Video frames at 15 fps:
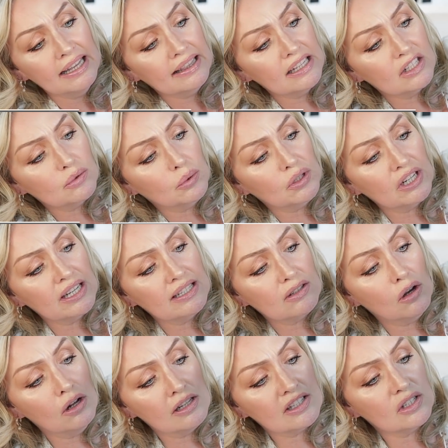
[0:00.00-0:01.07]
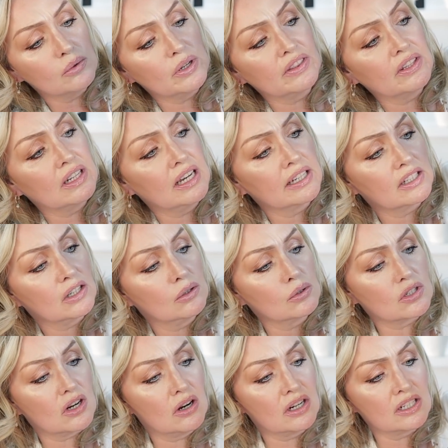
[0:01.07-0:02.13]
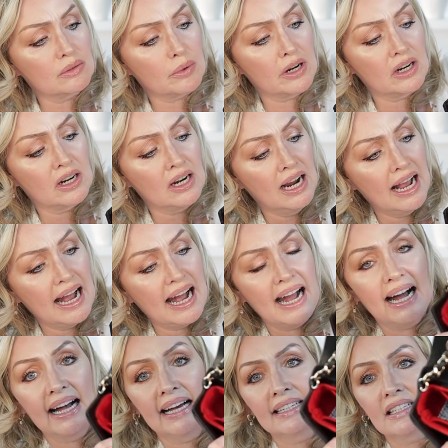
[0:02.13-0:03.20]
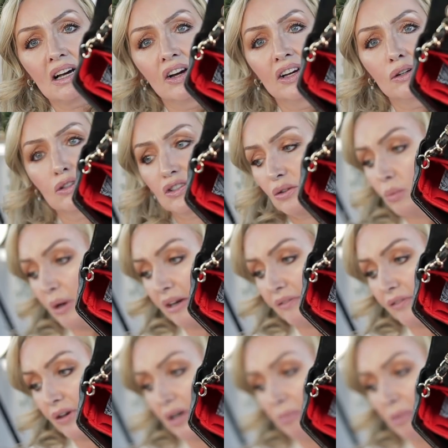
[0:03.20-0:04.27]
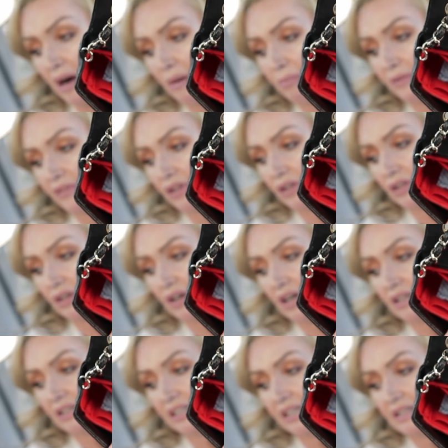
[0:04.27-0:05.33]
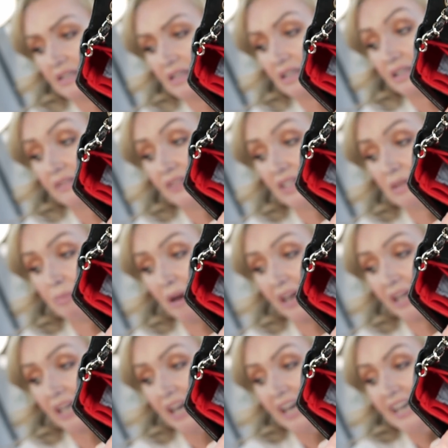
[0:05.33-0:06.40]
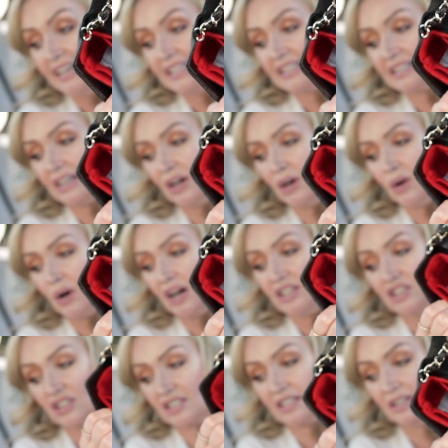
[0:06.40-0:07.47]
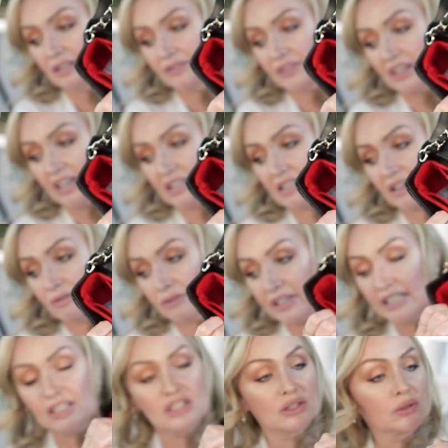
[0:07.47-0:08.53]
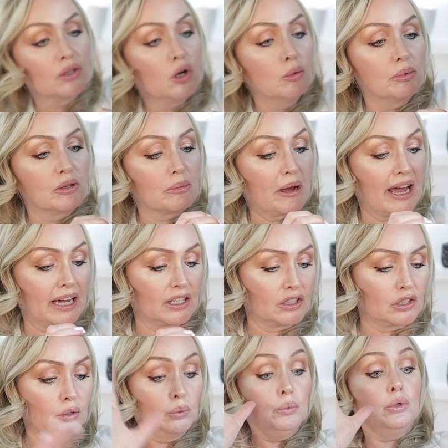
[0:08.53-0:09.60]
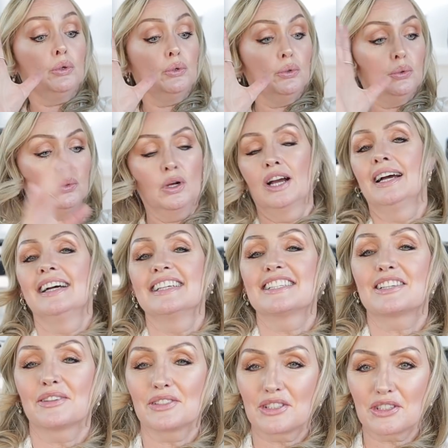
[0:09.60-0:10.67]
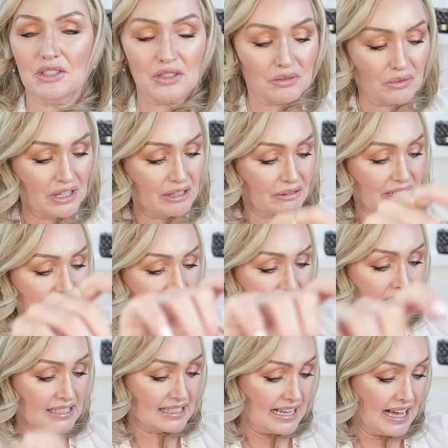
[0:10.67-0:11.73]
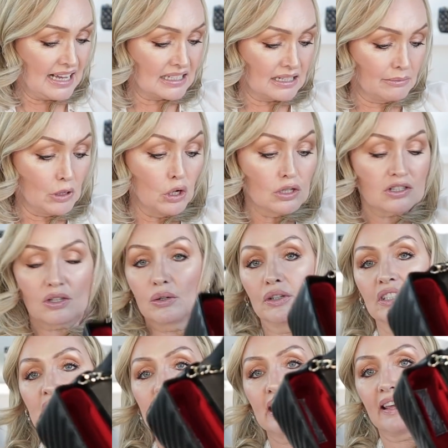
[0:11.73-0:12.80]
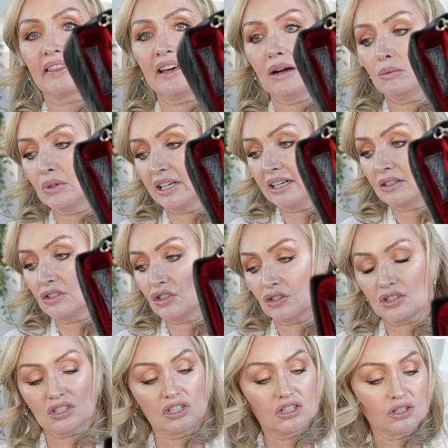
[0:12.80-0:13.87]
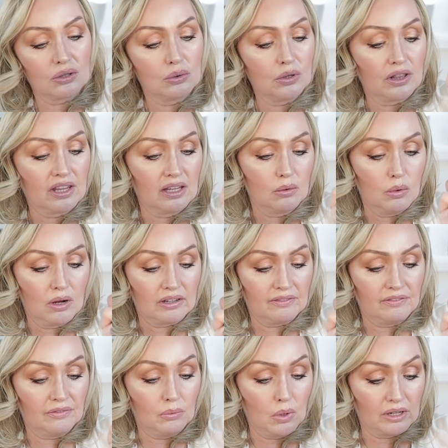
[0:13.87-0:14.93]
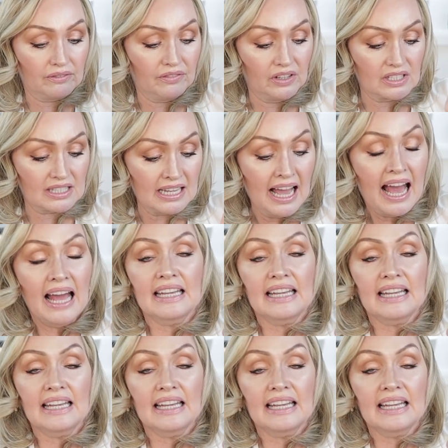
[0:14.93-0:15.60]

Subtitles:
This one is also in the light gold hardware, and I also went for a pop of colour on the inside of this bag. So I just love that, I really do. You open your bag and you go, woo! So it's just really, really nice. And I'm also going to take that one out just to do the what fits.